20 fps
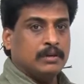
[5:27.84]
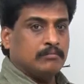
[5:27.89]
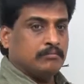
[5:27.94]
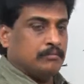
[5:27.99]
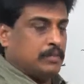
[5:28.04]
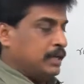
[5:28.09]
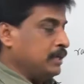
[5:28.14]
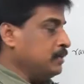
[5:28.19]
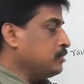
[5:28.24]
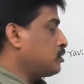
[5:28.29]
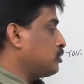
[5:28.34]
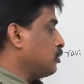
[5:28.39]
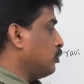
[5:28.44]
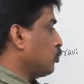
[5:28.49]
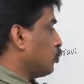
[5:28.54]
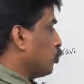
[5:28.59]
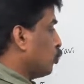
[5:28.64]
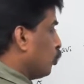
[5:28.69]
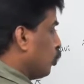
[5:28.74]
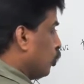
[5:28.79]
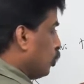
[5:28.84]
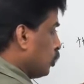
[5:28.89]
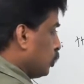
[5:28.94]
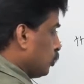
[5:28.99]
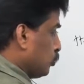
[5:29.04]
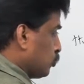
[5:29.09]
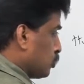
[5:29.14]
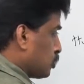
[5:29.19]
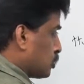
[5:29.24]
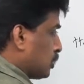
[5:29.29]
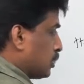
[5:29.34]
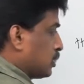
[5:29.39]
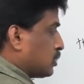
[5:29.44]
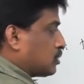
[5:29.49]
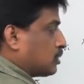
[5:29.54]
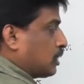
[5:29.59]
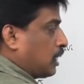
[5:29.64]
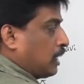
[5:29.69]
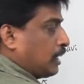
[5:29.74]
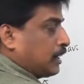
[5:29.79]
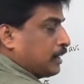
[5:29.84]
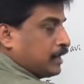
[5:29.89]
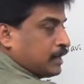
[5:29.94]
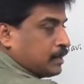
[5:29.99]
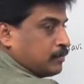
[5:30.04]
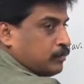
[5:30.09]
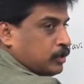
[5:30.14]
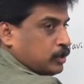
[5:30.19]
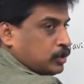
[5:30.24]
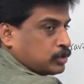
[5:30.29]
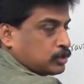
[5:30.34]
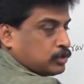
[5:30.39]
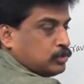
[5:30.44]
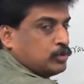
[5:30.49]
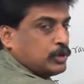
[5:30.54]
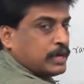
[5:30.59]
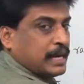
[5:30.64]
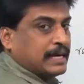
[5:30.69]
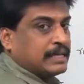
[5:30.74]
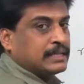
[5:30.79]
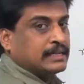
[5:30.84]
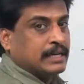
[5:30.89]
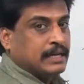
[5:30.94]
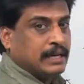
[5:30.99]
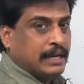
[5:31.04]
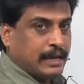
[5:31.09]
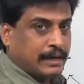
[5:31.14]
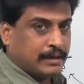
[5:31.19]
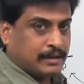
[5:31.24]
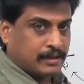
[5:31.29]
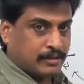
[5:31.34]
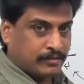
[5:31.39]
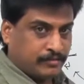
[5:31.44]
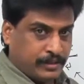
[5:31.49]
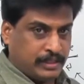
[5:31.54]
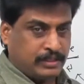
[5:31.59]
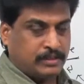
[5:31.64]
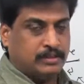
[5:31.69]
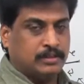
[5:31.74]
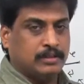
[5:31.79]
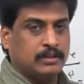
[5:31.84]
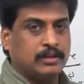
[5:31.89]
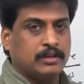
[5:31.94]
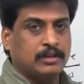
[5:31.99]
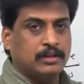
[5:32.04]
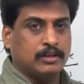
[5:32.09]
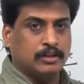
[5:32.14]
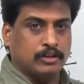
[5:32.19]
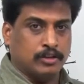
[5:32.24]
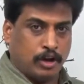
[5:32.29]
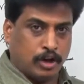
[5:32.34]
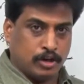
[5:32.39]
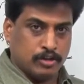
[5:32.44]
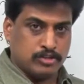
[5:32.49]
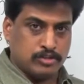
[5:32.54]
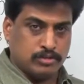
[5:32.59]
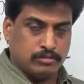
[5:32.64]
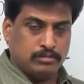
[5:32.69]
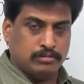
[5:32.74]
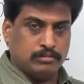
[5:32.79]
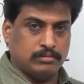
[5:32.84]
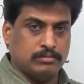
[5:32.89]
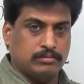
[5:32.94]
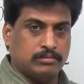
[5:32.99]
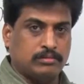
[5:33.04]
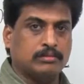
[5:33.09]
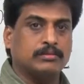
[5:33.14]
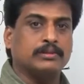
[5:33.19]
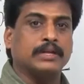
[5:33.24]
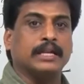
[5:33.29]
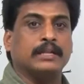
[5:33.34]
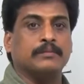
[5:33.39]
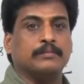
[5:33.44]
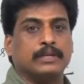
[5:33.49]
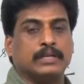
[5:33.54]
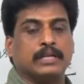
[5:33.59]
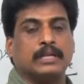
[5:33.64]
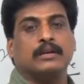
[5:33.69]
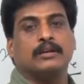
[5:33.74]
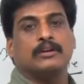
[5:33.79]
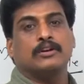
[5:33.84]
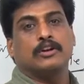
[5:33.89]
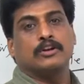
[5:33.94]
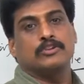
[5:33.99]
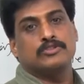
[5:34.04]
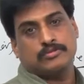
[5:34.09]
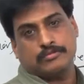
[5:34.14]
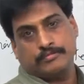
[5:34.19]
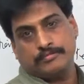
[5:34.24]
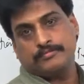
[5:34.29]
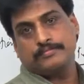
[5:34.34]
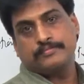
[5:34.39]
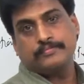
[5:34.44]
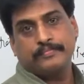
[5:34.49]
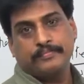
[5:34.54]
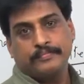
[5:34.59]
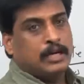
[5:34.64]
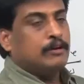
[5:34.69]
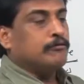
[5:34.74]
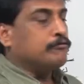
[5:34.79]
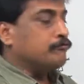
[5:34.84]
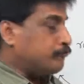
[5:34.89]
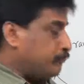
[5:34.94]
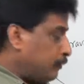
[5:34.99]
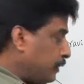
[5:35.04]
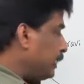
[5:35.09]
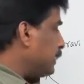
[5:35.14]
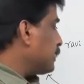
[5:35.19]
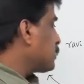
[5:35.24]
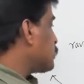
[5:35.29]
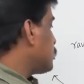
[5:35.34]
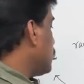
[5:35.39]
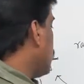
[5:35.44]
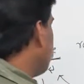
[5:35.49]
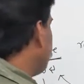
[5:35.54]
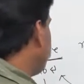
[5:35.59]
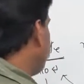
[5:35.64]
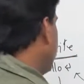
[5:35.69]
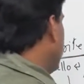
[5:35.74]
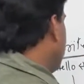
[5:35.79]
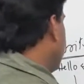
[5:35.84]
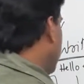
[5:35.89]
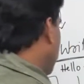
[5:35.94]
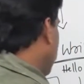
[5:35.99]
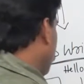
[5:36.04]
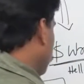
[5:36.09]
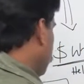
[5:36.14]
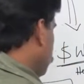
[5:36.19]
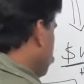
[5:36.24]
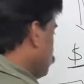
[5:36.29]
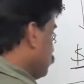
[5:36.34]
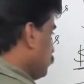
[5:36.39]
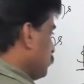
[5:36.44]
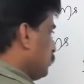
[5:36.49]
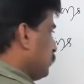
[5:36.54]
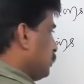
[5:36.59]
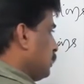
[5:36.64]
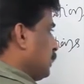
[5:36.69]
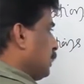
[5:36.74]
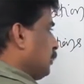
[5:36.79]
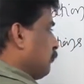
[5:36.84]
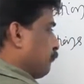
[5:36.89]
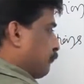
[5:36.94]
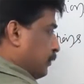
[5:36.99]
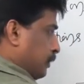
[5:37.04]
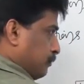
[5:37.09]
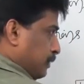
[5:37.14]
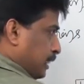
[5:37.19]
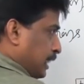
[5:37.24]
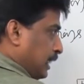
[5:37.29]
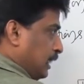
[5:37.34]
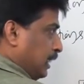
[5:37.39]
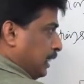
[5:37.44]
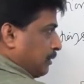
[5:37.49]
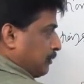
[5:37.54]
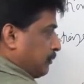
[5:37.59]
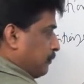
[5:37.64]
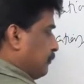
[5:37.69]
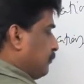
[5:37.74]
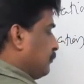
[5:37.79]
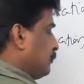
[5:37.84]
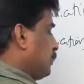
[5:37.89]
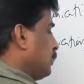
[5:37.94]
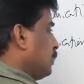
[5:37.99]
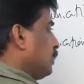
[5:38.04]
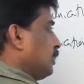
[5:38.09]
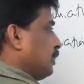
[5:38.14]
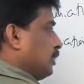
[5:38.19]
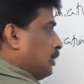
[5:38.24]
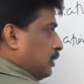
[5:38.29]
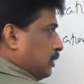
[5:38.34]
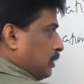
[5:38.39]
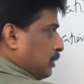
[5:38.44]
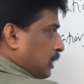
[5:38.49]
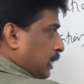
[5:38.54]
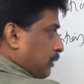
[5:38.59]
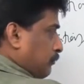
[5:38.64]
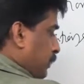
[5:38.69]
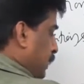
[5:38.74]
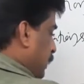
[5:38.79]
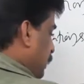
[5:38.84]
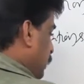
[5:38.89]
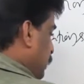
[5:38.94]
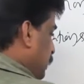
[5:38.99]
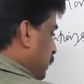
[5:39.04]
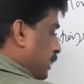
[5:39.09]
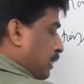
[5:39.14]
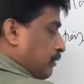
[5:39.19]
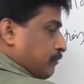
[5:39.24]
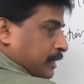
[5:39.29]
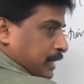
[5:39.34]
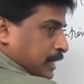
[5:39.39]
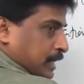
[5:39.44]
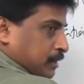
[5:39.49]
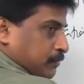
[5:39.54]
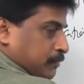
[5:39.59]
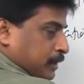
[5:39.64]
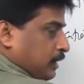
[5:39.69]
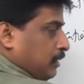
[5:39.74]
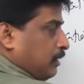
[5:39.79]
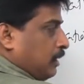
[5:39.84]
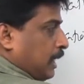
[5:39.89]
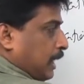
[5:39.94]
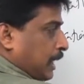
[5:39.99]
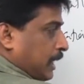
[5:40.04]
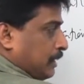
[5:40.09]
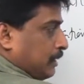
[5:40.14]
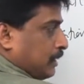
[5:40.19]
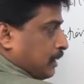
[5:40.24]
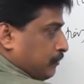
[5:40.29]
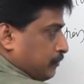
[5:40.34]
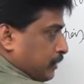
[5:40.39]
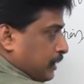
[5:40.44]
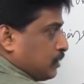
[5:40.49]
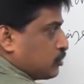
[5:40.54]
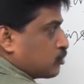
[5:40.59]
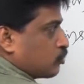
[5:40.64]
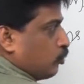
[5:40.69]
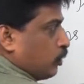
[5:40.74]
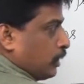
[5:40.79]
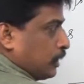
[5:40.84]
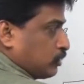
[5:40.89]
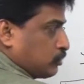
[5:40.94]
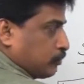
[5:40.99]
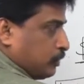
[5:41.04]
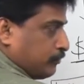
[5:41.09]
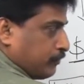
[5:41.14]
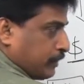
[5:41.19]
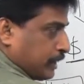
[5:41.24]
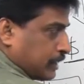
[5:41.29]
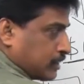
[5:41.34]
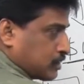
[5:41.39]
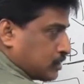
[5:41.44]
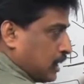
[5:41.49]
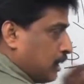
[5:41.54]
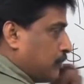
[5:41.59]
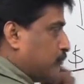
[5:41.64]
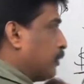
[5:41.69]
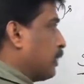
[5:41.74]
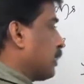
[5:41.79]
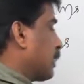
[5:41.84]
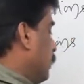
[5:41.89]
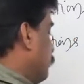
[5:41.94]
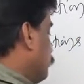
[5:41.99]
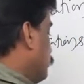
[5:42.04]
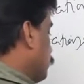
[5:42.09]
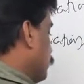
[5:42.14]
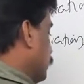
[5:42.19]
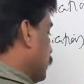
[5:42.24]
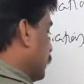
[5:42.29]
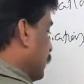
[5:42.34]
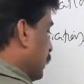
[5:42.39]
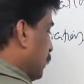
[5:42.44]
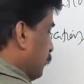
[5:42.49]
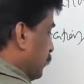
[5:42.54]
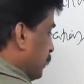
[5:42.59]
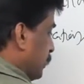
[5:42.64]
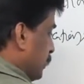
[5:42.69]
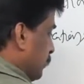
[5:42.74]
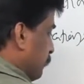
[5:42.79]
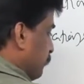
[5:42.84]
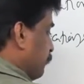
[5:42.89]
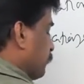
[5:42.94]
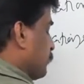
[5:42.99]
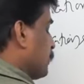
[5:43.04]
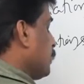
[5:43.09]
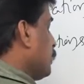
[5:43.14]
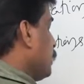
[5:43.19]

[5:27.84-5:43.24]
Means no users unable to interact with Raju terminal and Raju. For example, now from here Ravi here available and Ravi is going to be, for example, communicate with him.